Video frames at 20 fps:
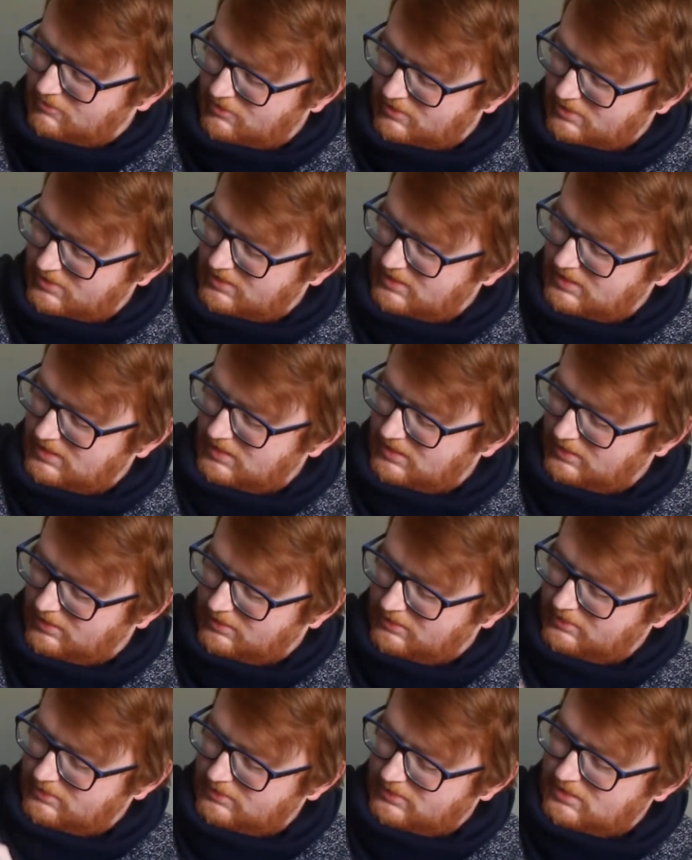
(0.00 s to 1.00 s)
one
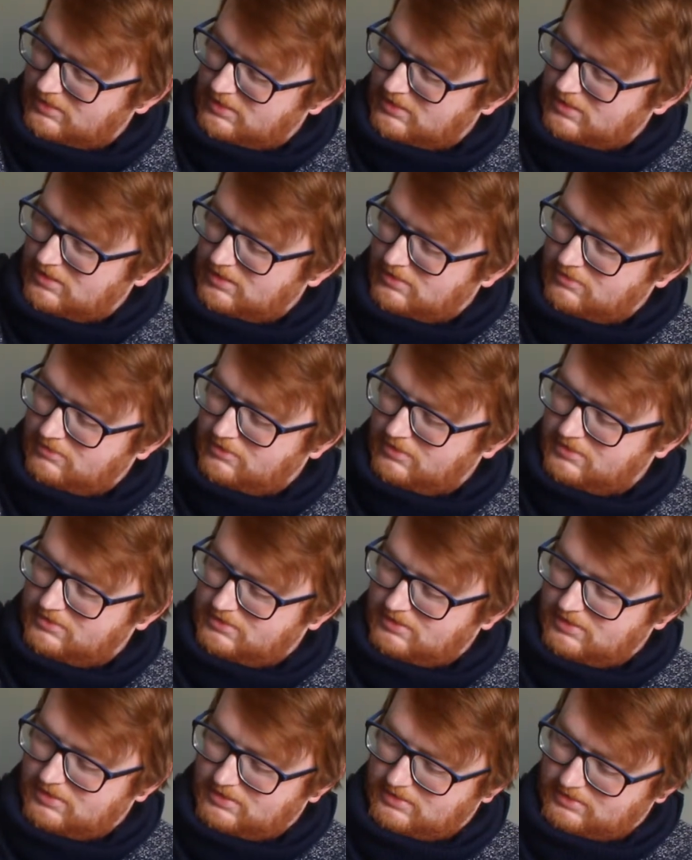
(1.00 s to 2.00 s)
here, which
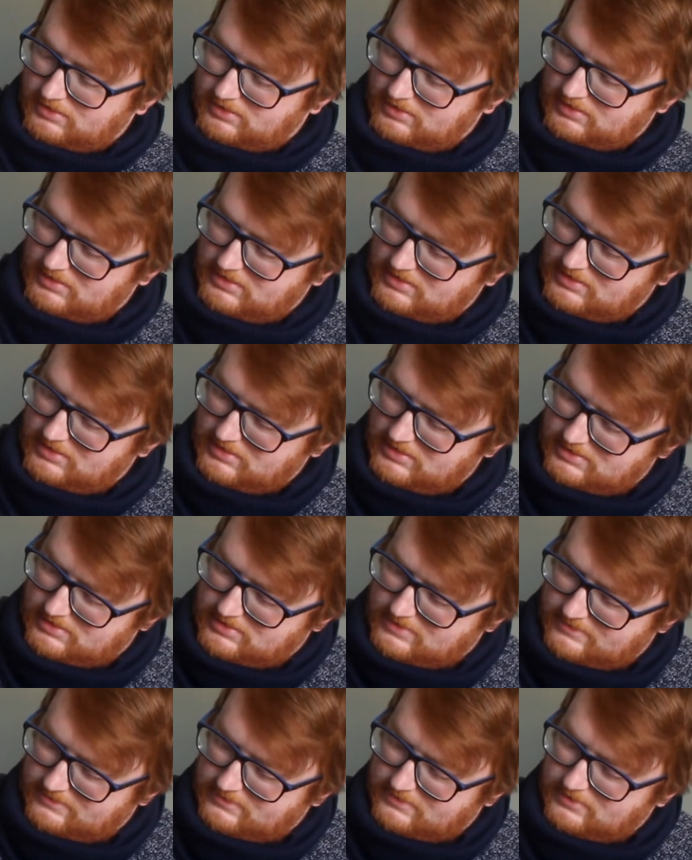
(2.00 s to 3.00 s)
is
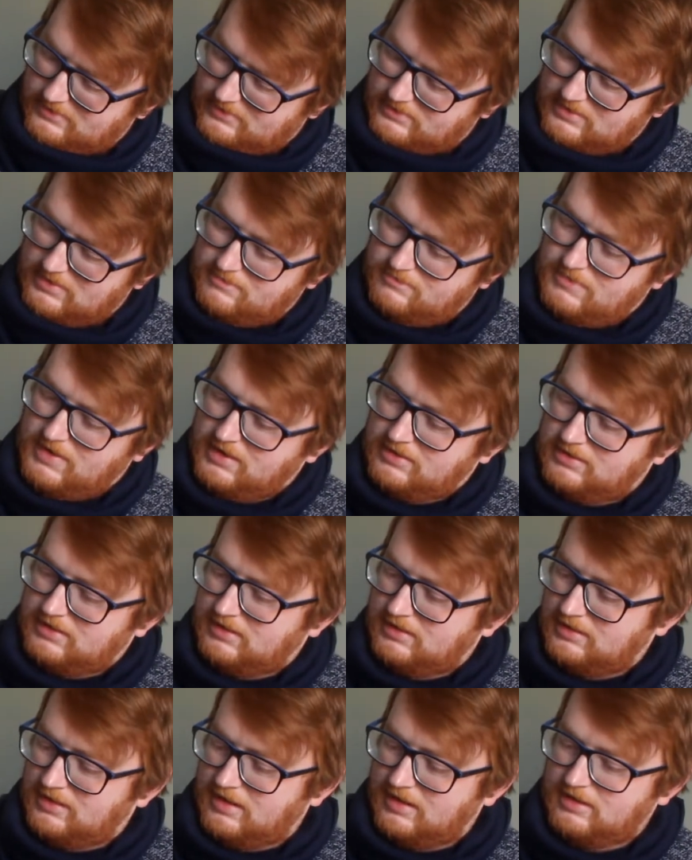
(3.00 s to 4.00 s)
about the
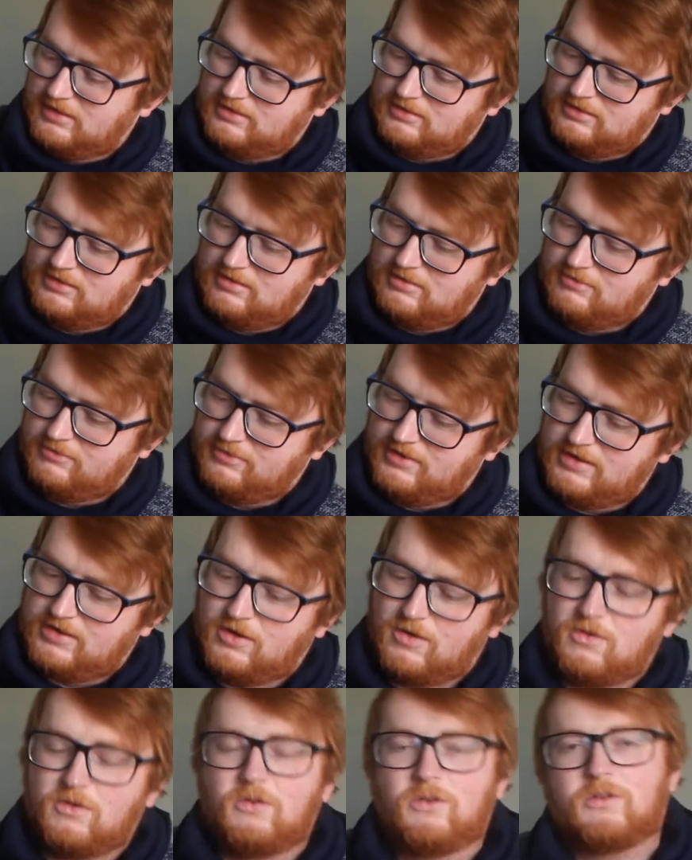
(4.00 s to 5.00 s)
size of an
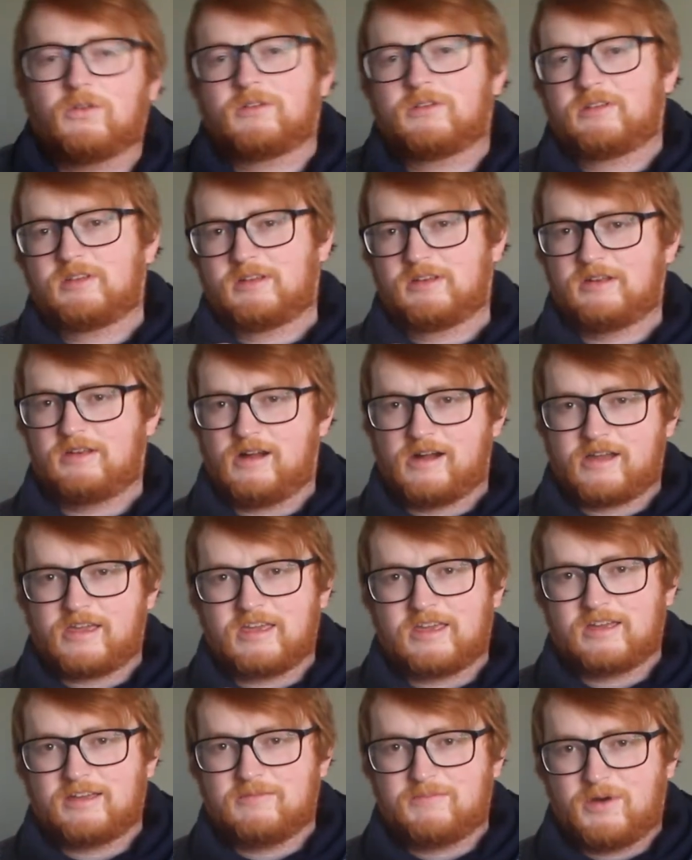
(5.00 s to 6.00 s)
old
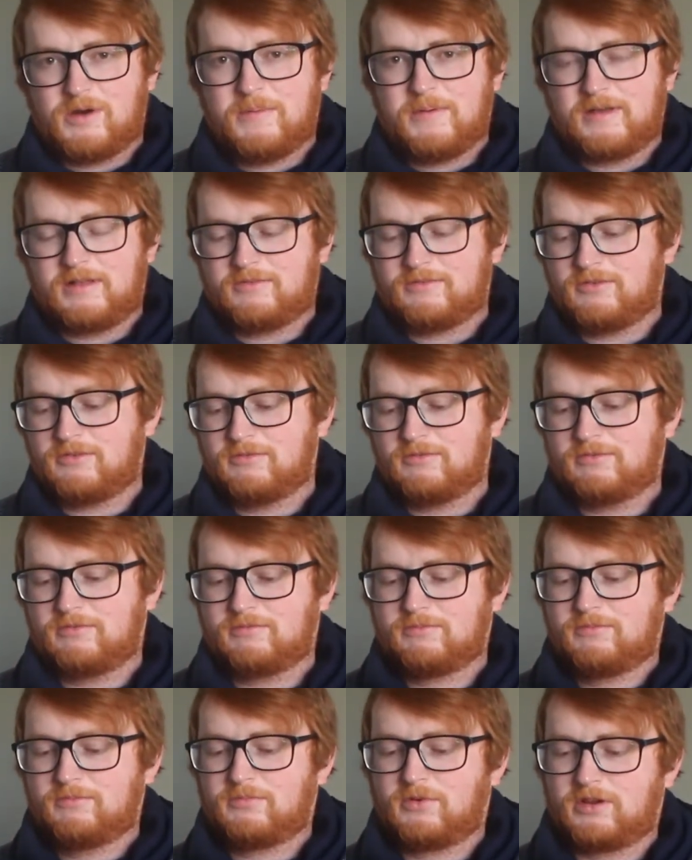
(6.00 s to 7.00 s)
Nokia mobile phone
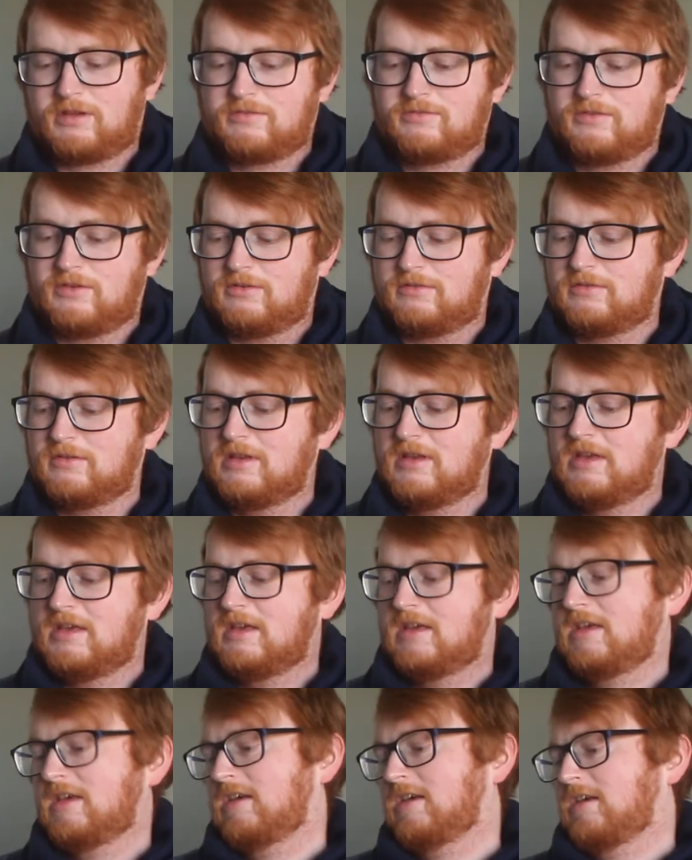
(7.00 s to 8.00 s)
brick phone,
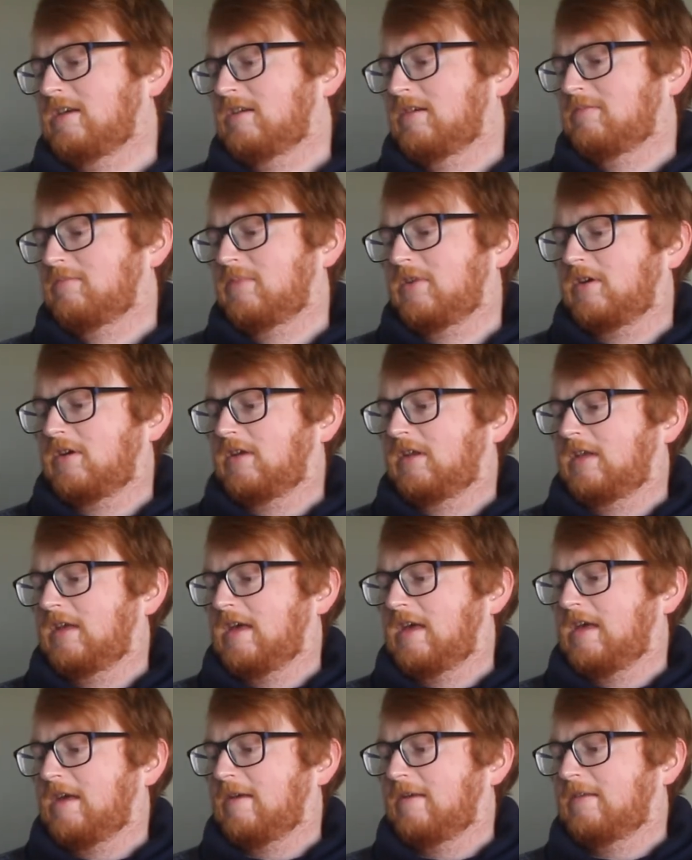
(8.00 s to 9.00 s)
but
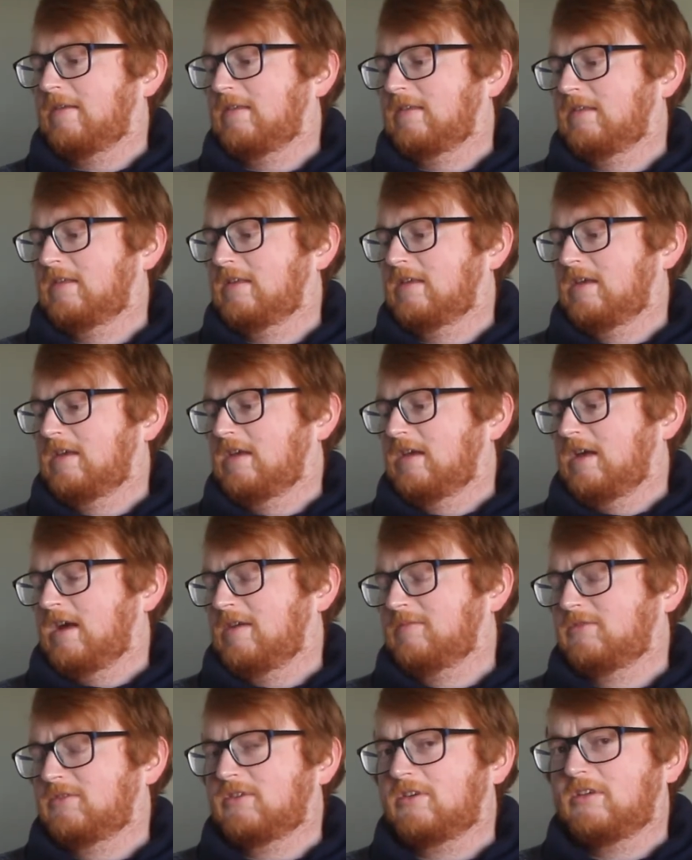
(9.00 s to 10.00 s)

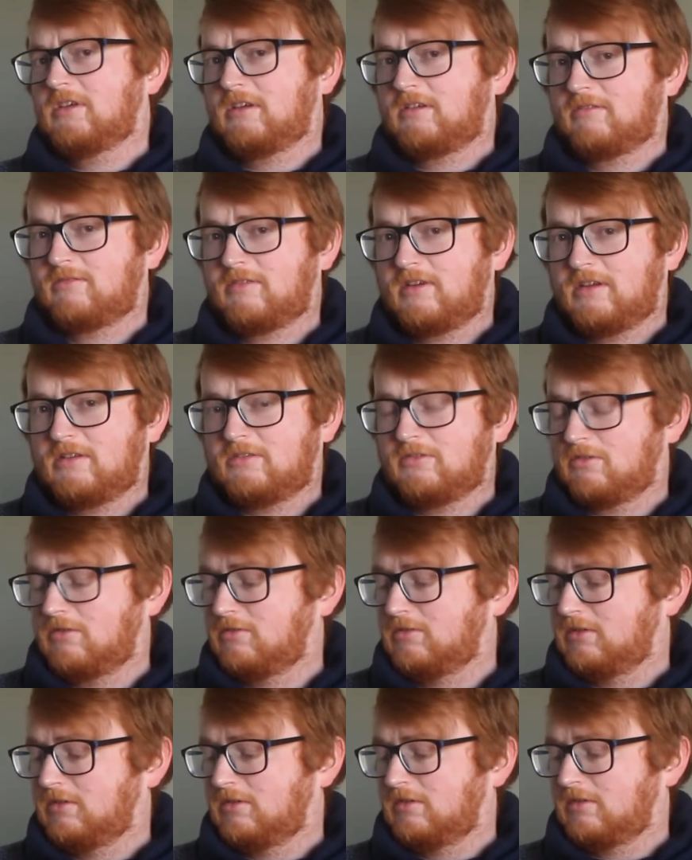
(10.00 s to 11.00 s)
I'm sure you could find your
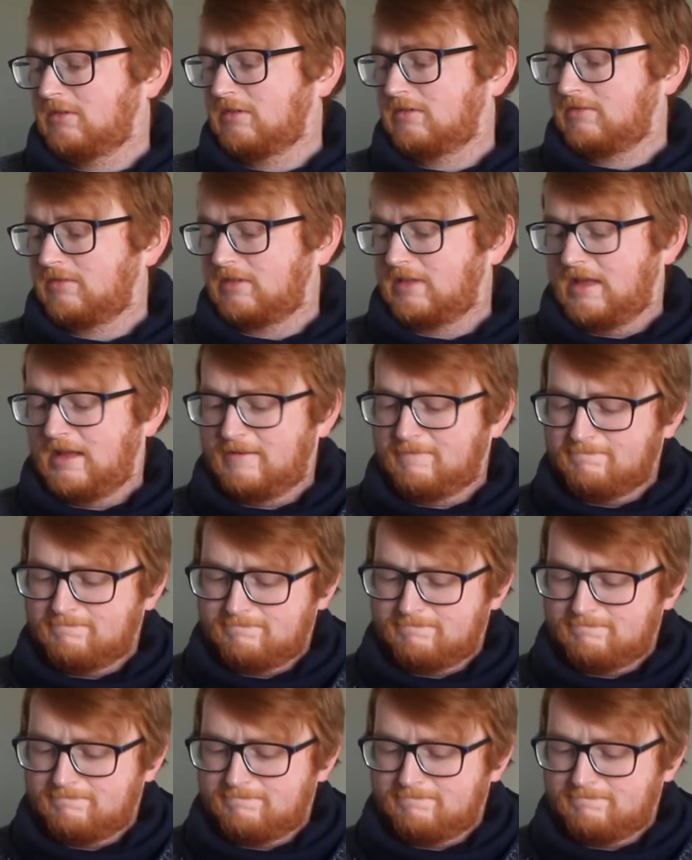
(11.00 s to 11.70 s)
own usage for that.